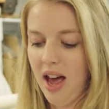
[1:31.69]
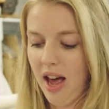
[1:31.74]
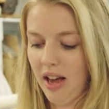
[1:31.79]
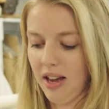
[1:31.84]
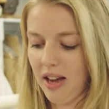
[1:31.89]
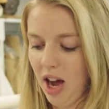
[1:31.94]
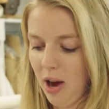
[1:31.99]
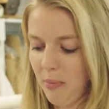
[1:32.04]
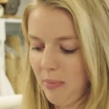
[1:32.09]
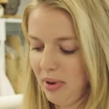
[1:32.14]
a
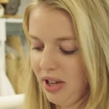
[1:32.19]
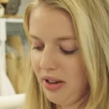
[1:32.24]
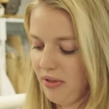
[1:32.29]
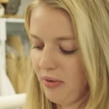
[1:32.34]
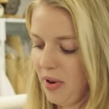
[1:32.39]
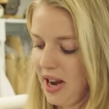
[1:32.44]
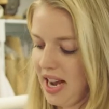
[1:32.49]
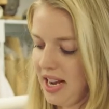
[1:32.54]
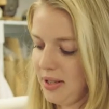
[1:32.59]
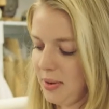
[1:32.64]
couple
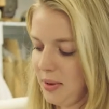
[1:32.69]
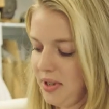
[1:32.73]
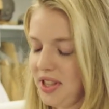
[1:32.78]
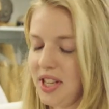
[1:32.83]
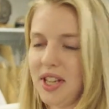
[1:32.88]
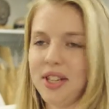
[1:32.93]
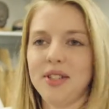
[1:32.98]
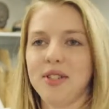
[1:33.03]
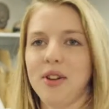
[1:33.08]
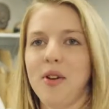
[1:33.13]
of weeks with
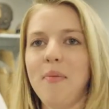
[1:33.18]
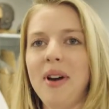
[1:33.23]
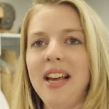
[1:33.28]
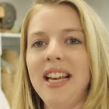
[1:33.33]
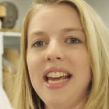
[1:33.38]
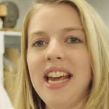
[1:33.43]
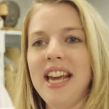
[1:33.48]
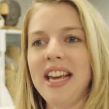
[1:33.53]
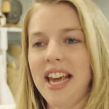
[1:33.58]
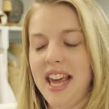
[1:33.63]
this on my
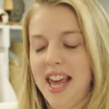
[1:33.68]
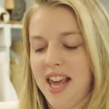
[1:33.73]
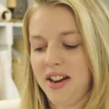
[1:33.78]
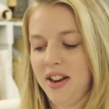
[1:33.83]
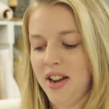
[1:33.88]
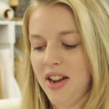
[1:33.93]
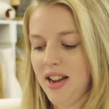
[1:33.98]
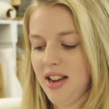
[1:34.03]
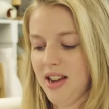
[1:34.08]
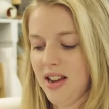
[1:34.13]
leg and